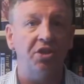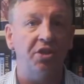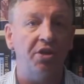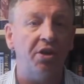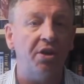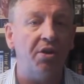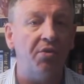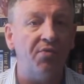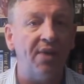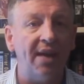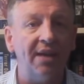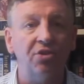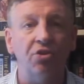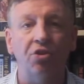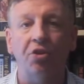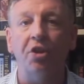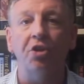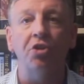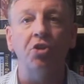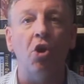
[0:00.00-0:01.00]
You're not a rat
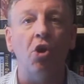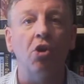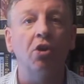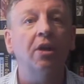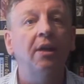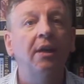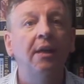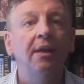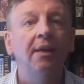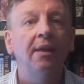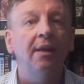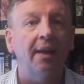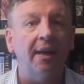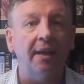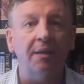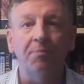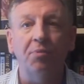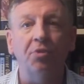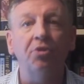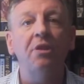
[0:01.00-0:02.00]
or a dog
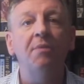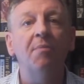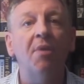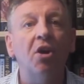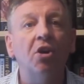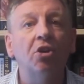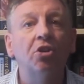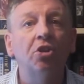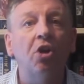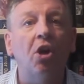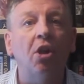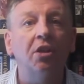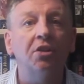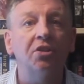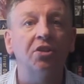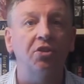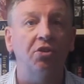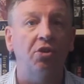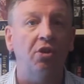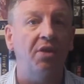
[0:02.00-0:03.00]
like bloody Mark
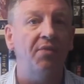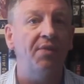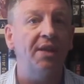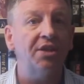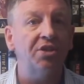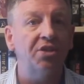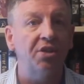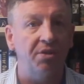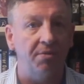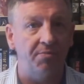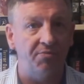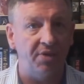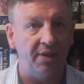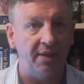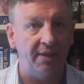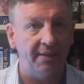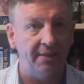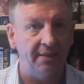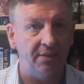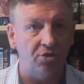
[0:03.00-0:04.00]
Collett and all the rest of them,
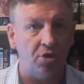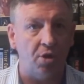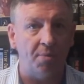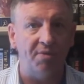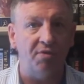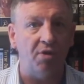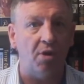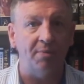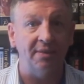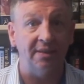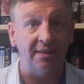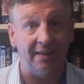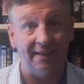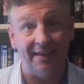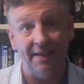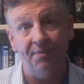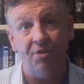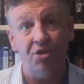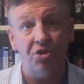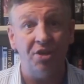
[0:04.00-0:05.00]
right? Tommy Robinson,
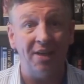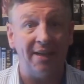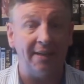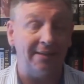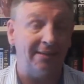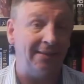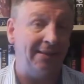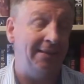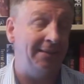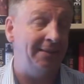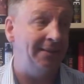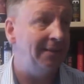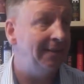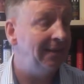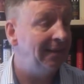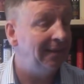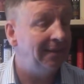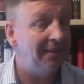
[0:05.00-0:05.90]
even Jack Sen,